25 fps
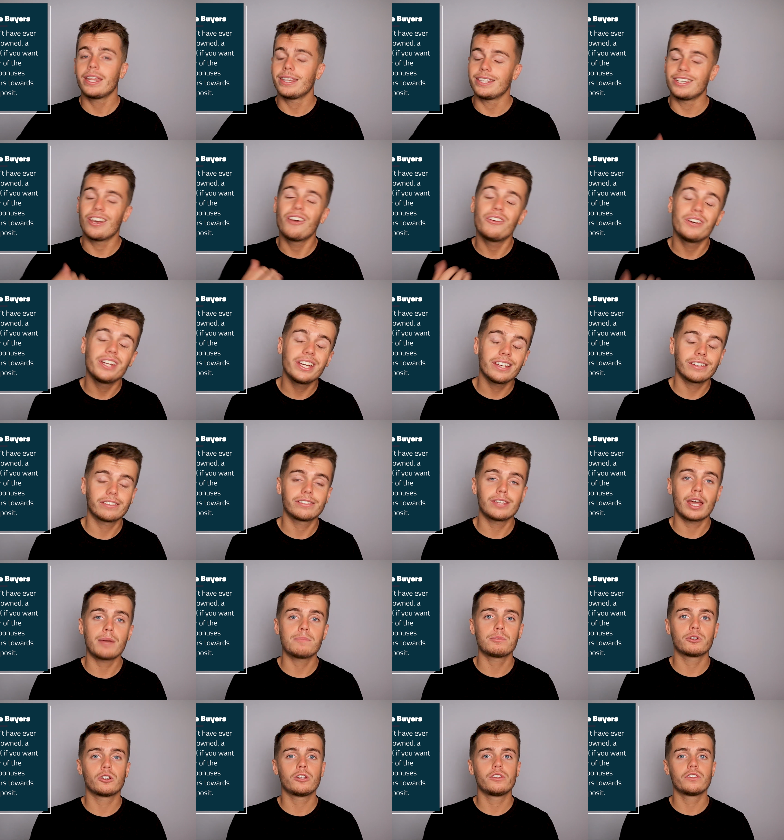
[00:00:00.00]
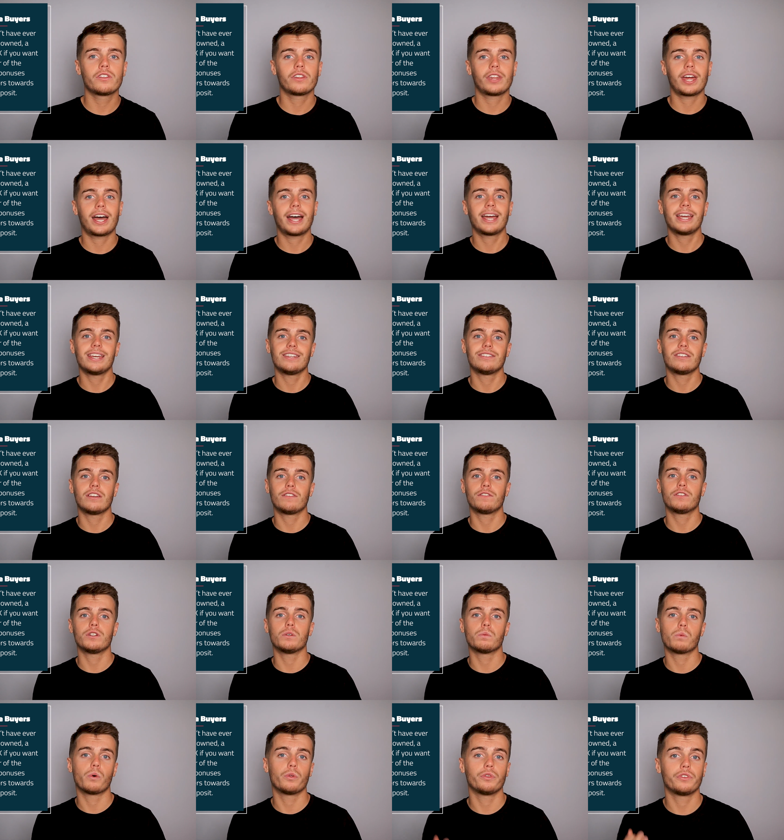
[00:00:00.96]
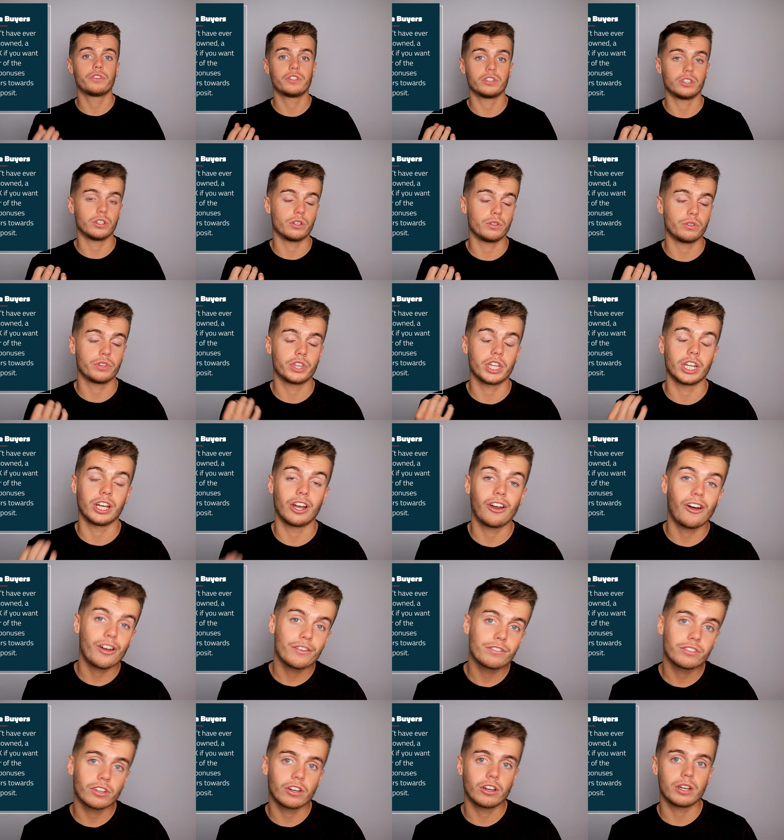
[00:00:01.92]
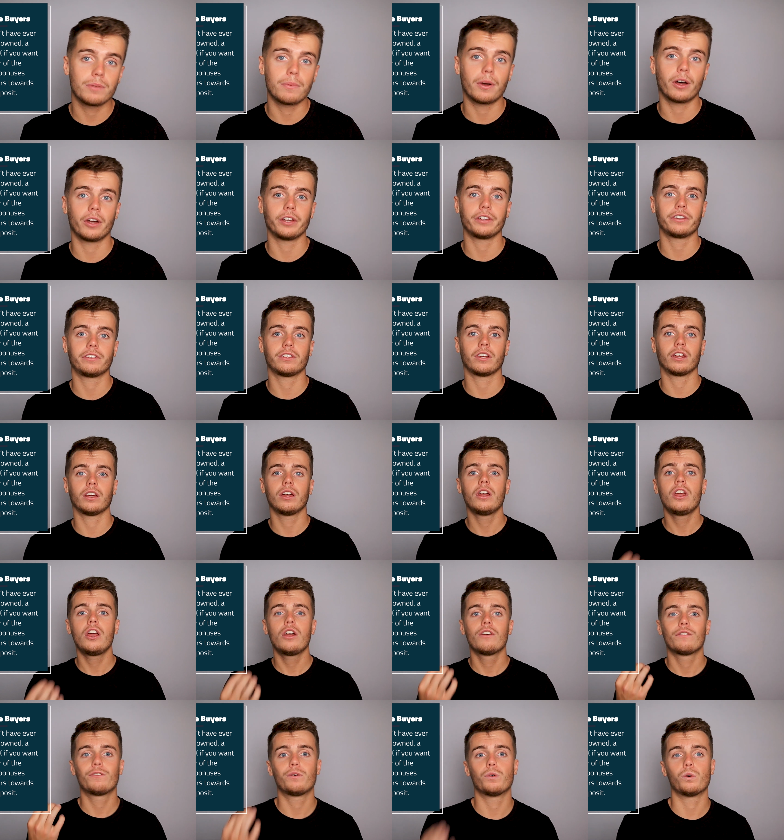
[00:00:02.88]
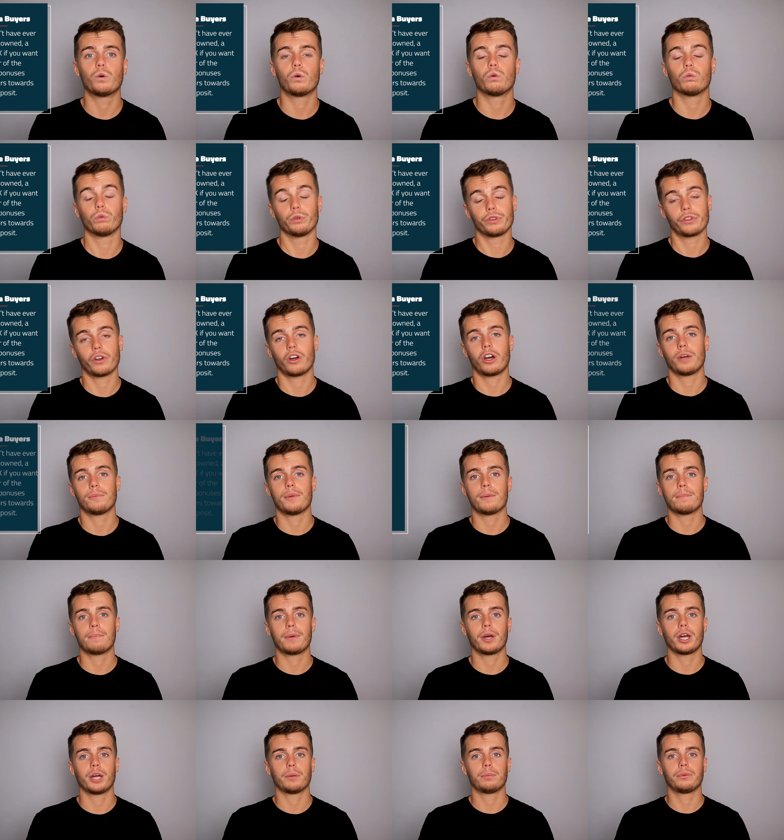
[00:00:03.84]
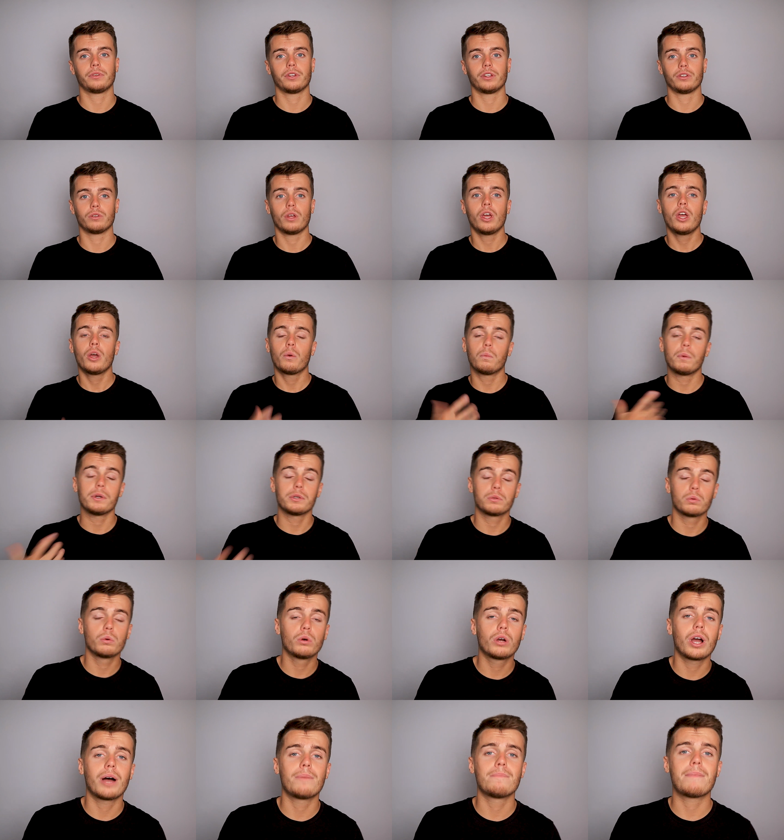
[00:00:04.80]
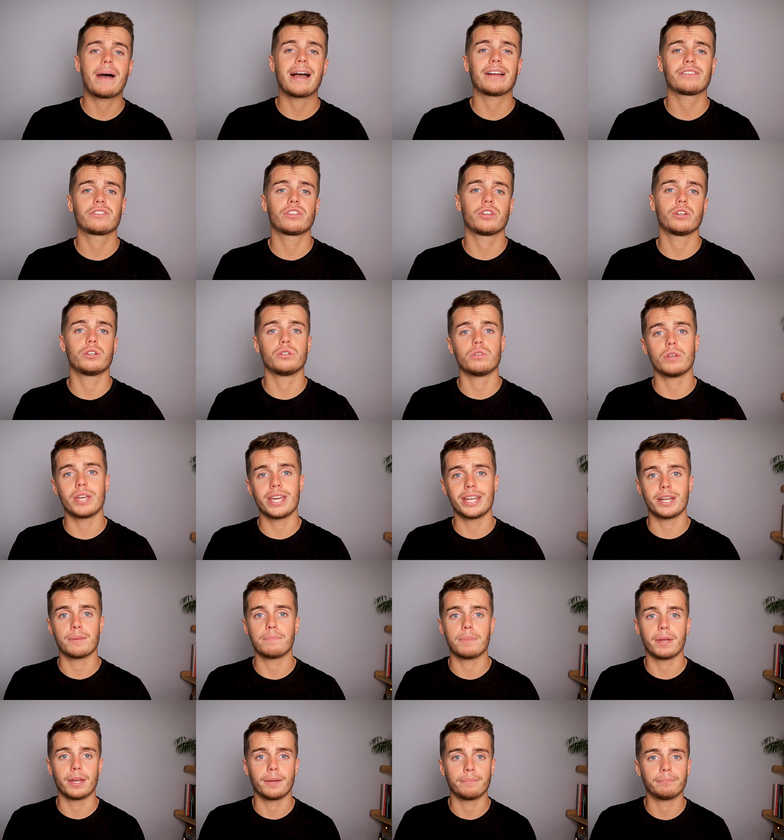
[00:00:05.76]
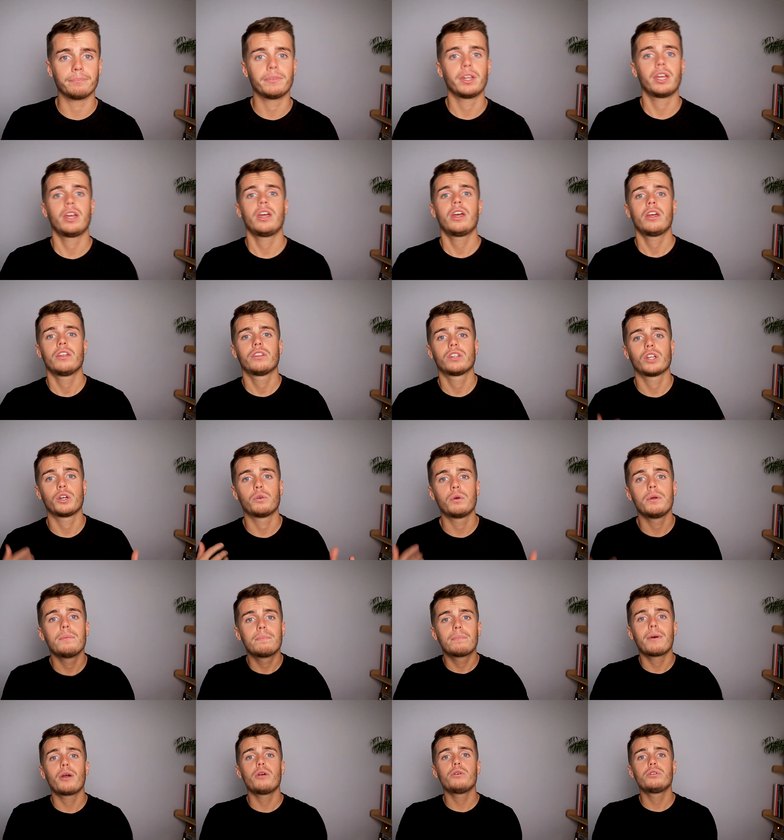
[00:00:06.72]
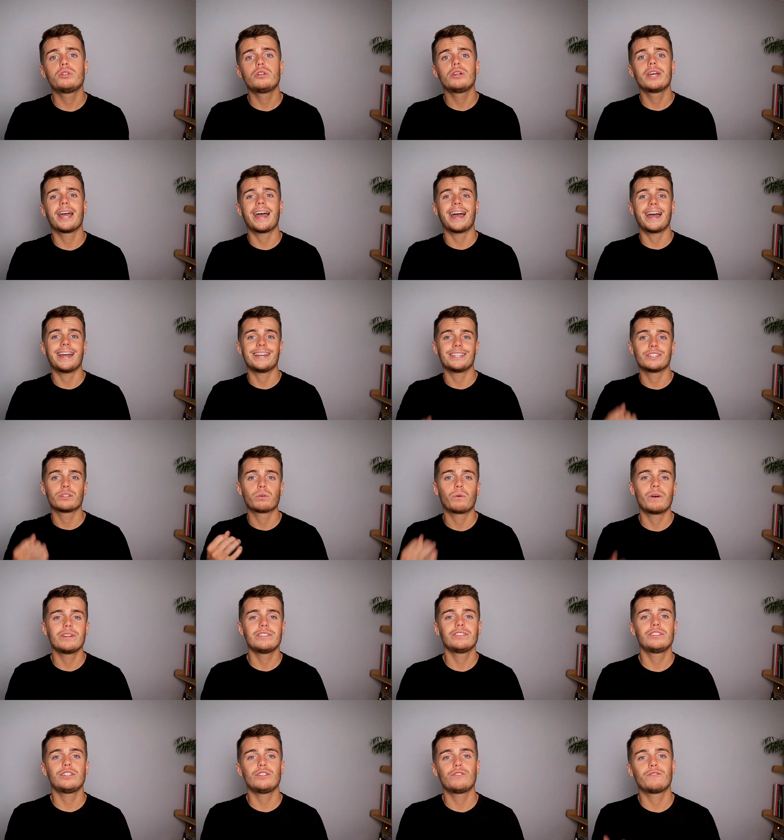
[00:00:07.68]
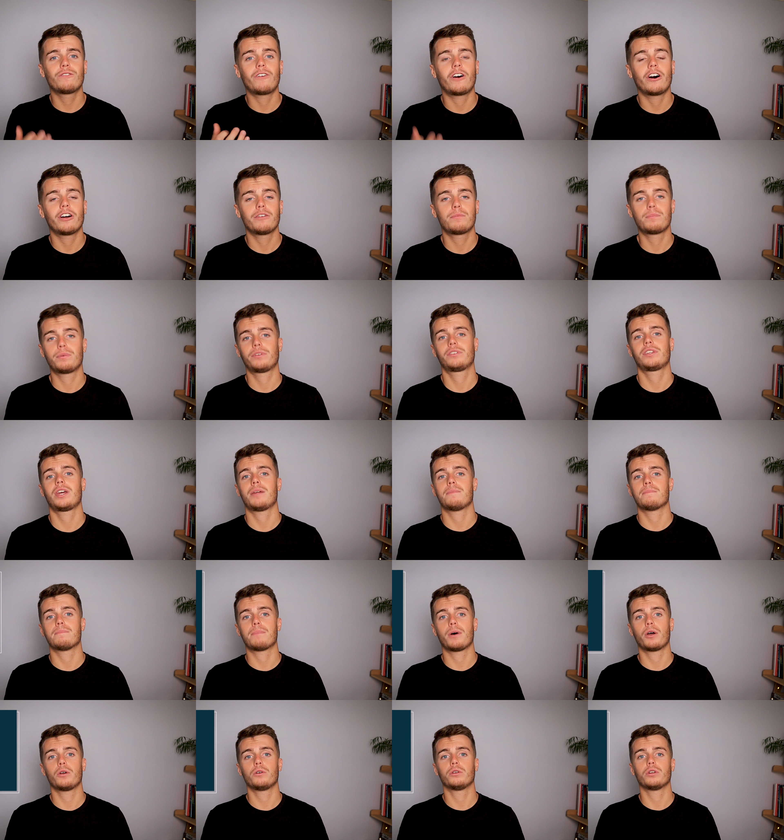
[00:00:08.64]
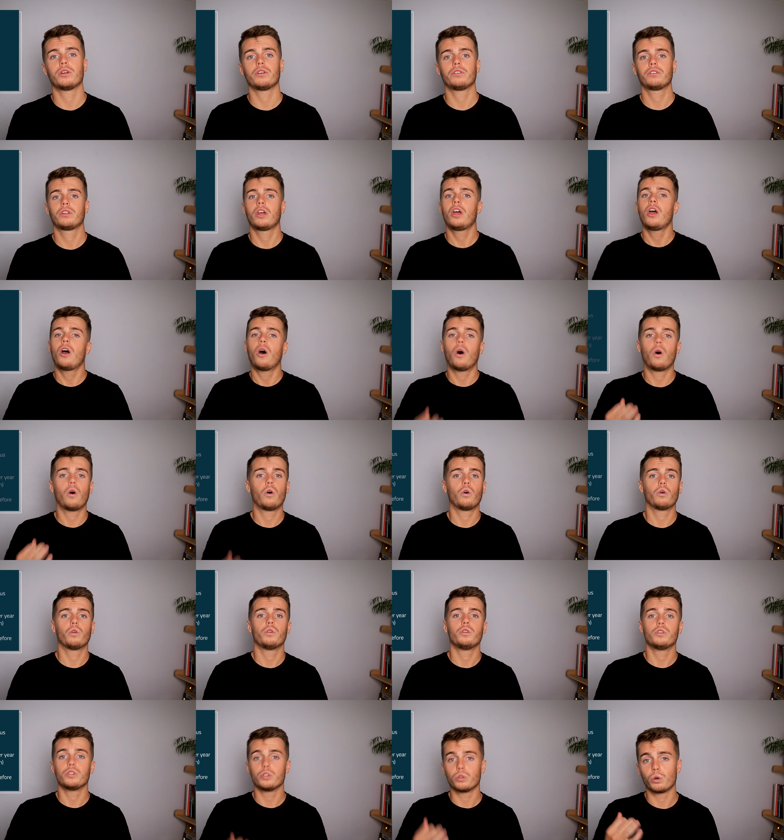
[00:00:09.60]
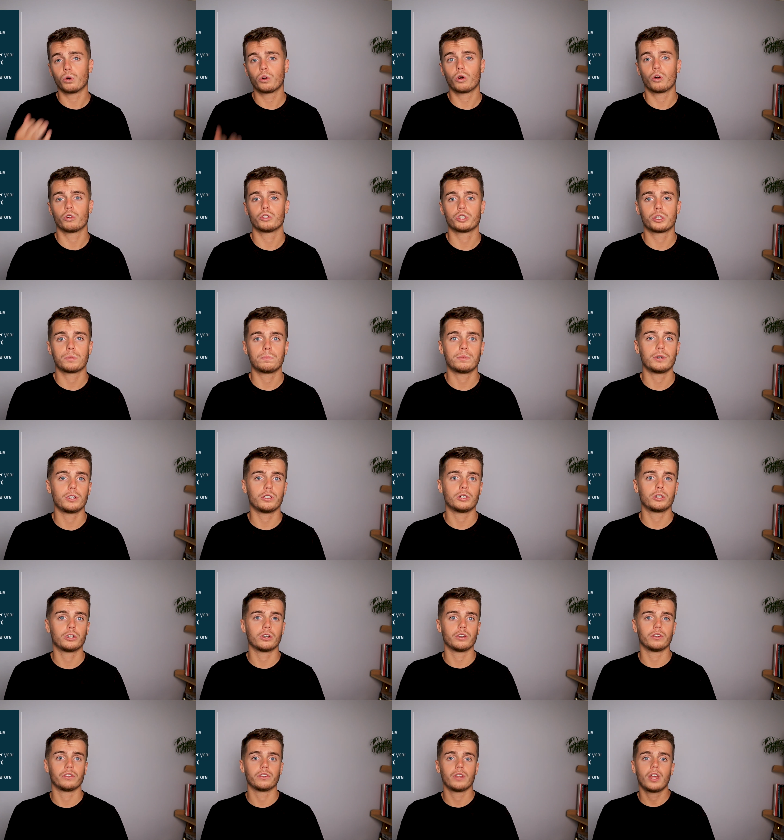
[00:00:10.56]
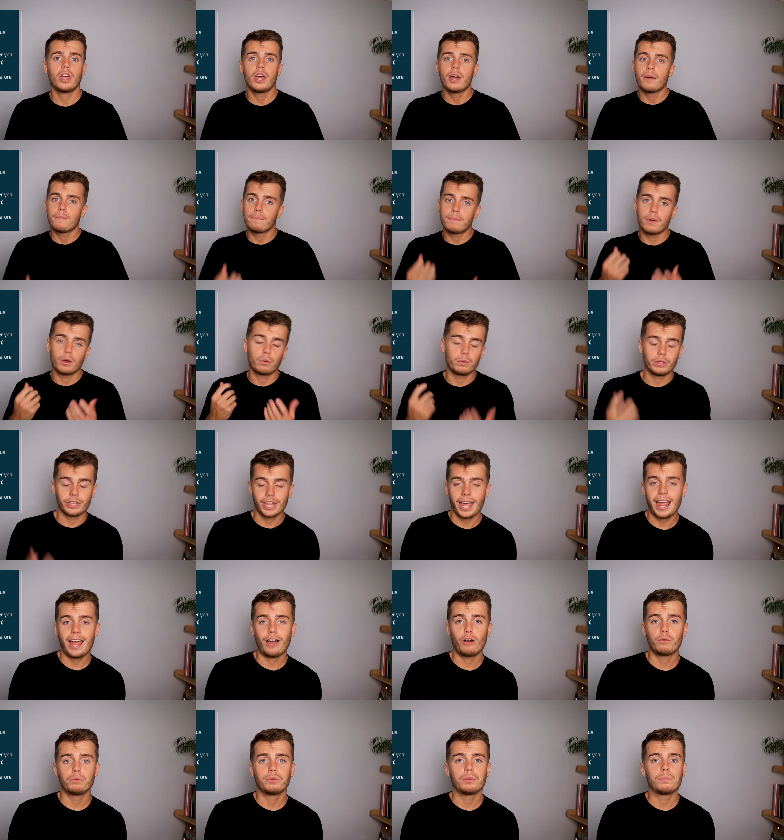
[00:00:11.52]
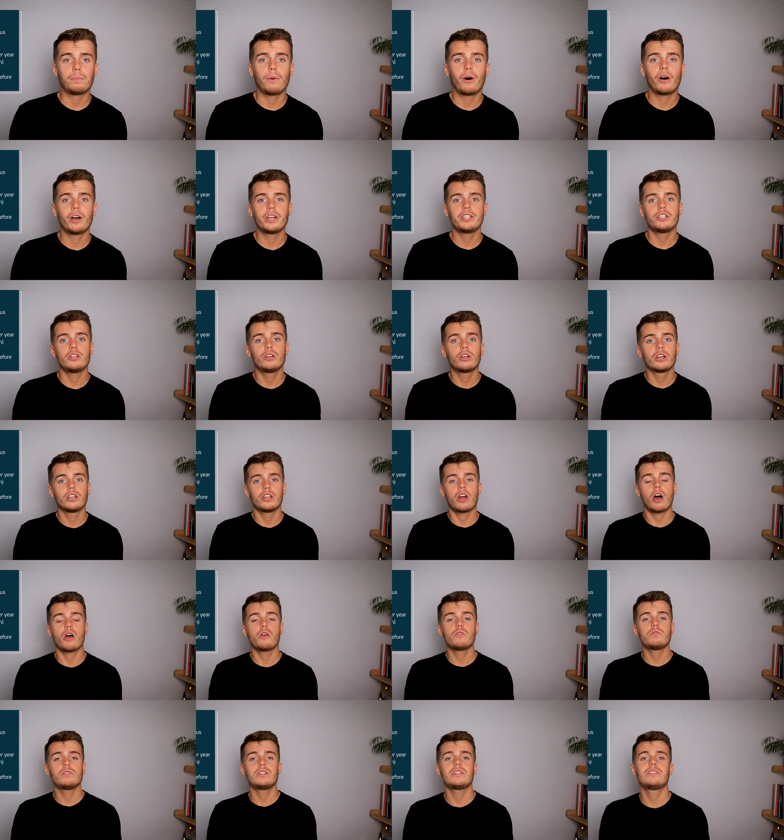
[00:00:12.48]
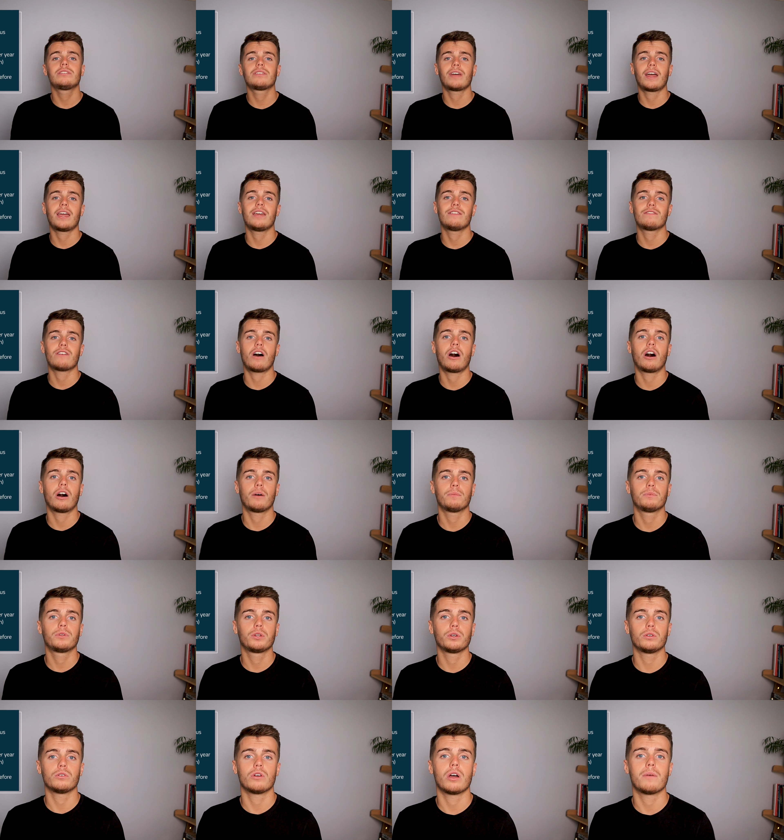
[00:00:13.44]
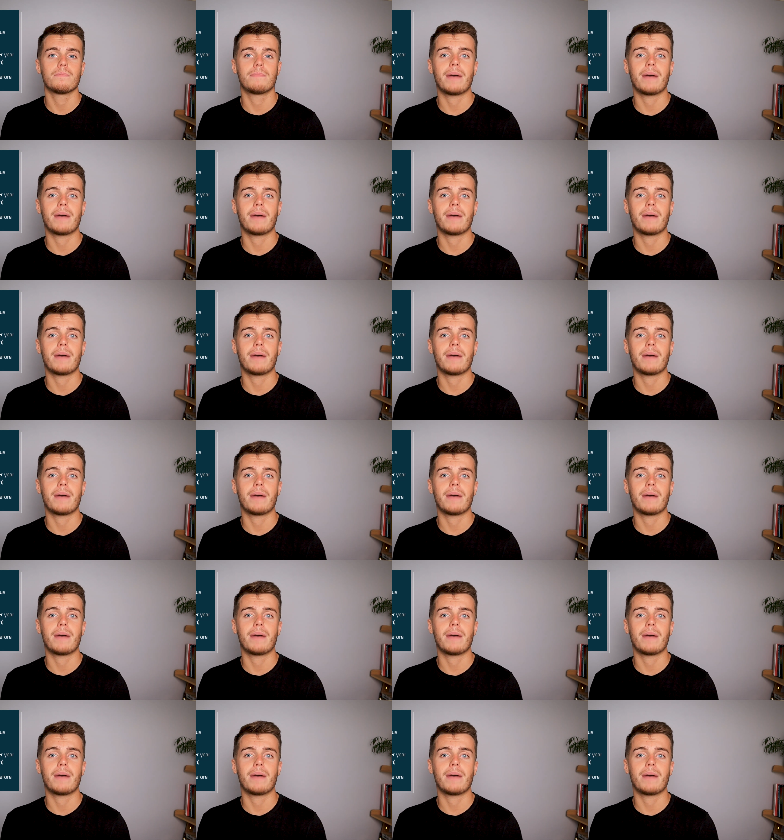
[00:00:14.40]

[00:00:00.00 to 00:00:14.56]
The only exception to that is if you want to use the Lifetime ISA for retirement purposes, which we'll come back to in a bit. So with both you get a 25% bonus on your contributions. But with the Help to Buy, you can only save up to a